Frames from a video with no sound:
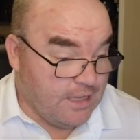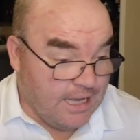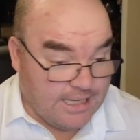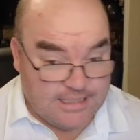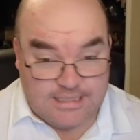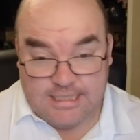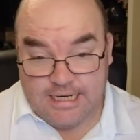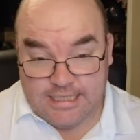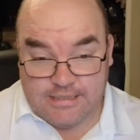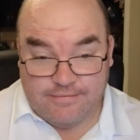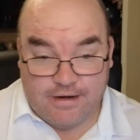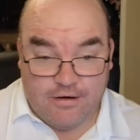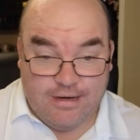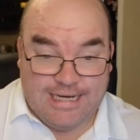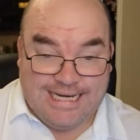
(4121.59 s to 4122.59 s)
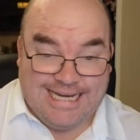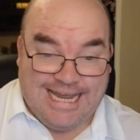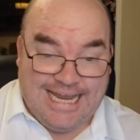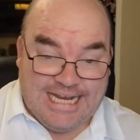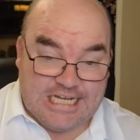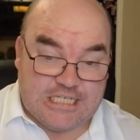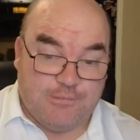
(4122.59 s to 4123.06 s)
Yes, it's very
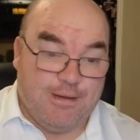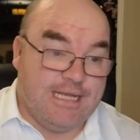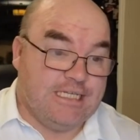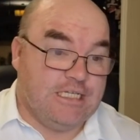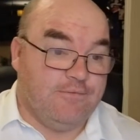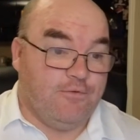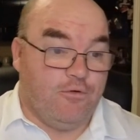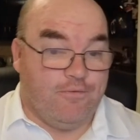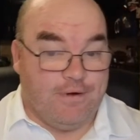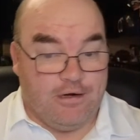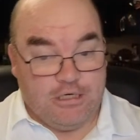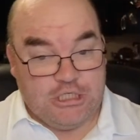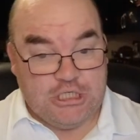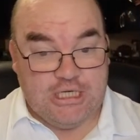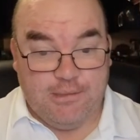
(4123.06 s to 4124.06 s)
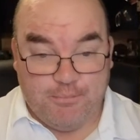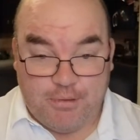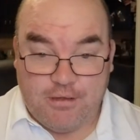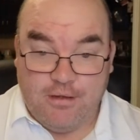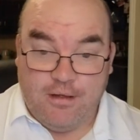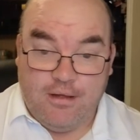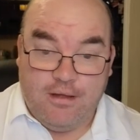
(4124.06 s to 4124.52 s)
inexpensive or very cheap.
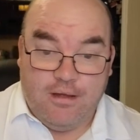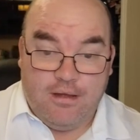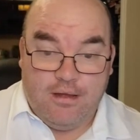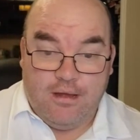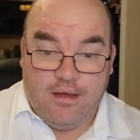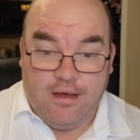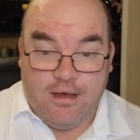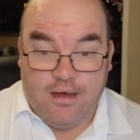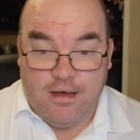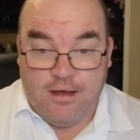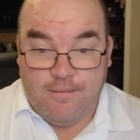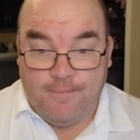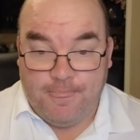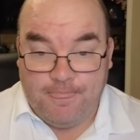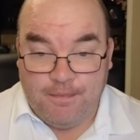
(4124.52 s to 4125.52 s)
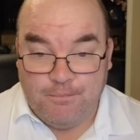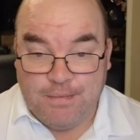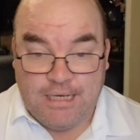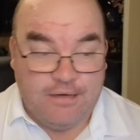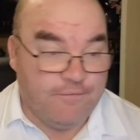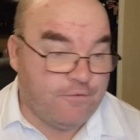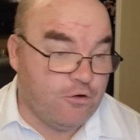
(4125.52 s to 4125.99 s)
Of
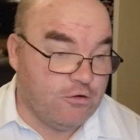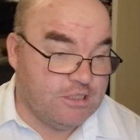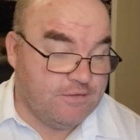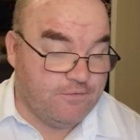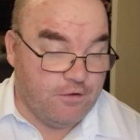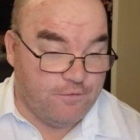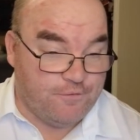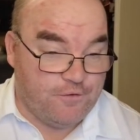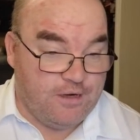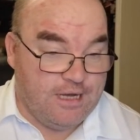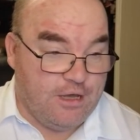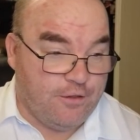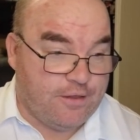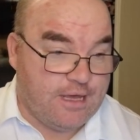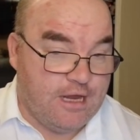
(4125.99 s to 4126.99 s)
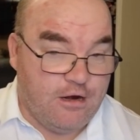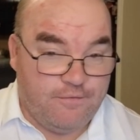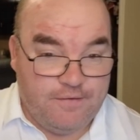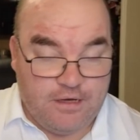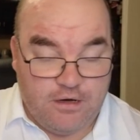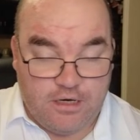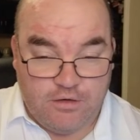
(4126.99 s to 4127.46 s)
course, you've got free healthcare if
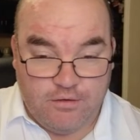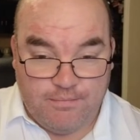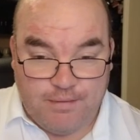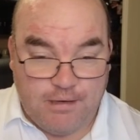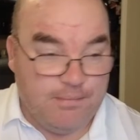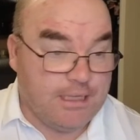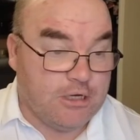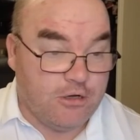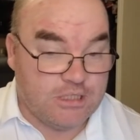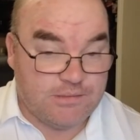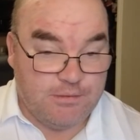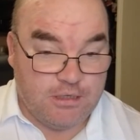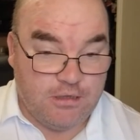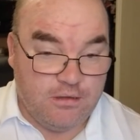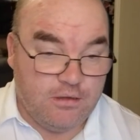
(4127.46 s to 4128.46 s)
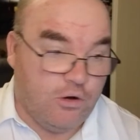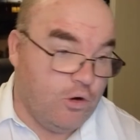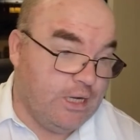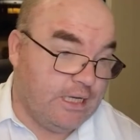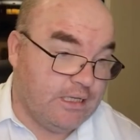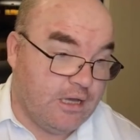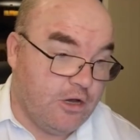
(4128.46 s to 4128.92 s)
you go to a public hospital, or
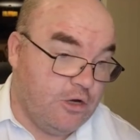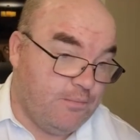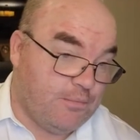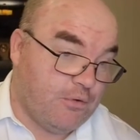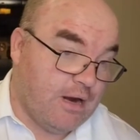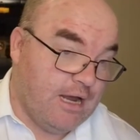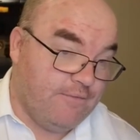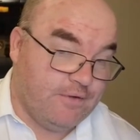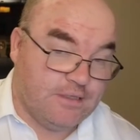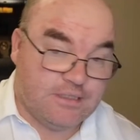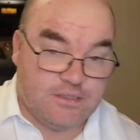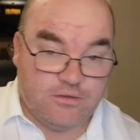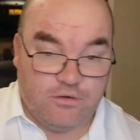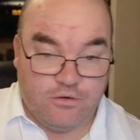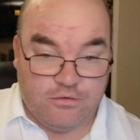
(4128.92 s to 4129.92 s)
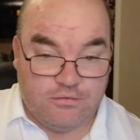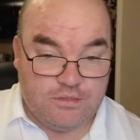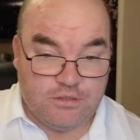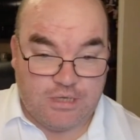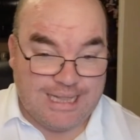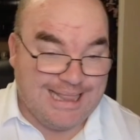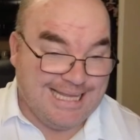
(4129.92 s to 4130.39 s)
you can go to private or
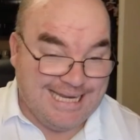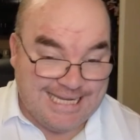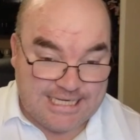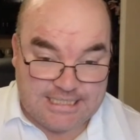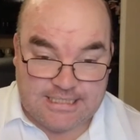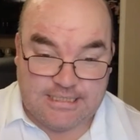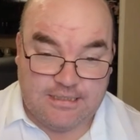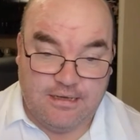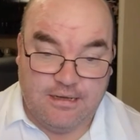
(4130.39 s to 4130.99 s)
to clinics.